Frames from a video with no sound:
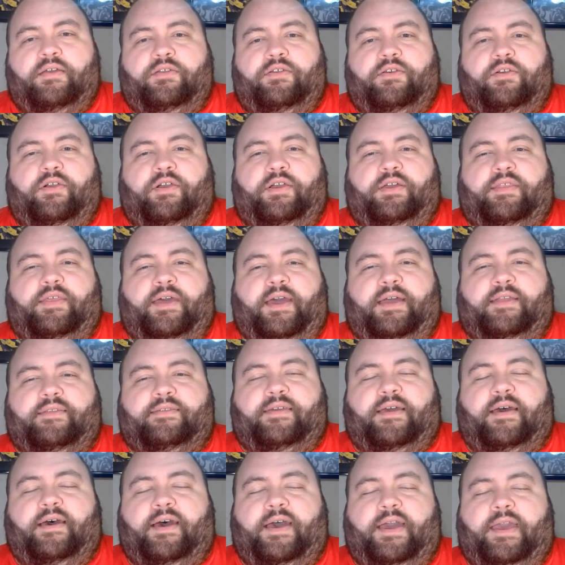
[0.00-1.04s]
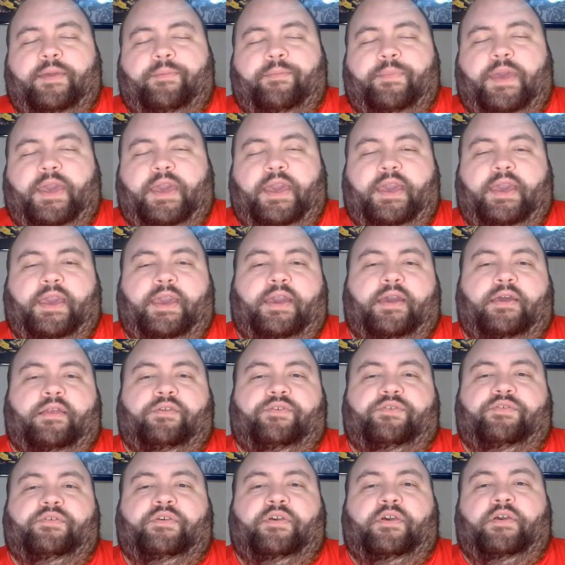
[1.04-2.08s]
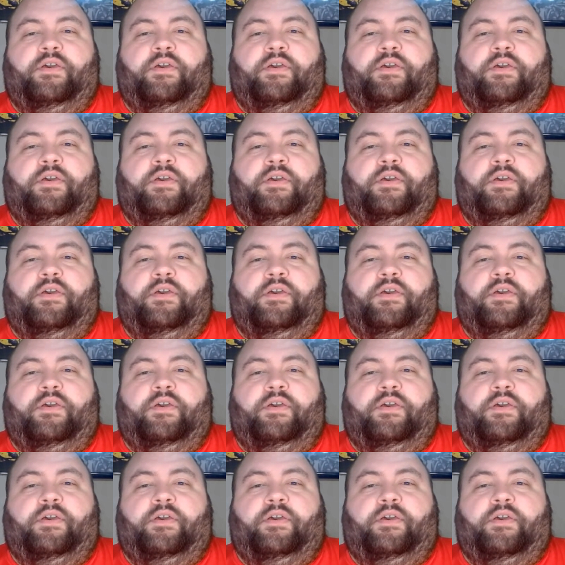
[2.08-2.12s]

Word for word: during that time. And